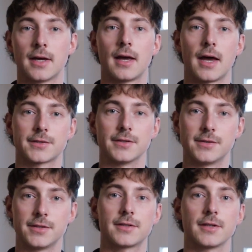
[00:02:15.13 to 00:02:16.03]
has
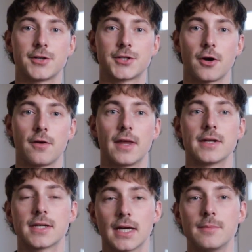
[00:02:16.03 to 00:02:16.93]
consistently shown
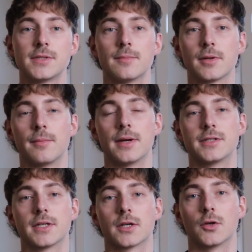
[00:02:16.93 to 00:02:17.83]
that teams implementing